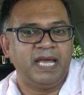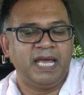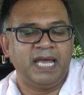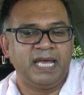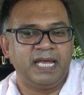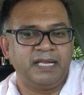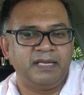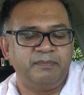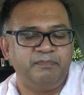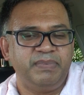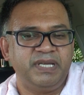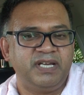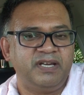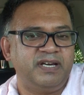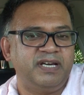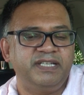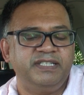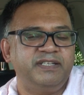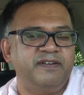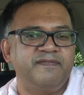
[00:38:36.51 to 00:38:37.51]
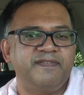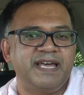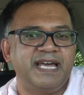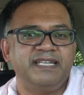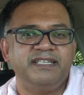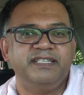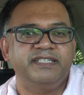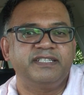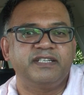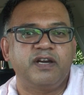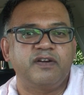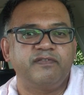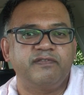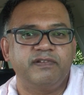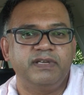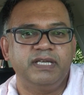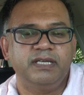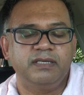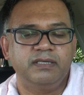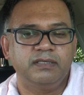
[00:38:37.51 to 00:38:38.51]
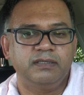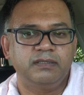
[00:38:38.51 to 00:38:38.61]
And because of that discovery,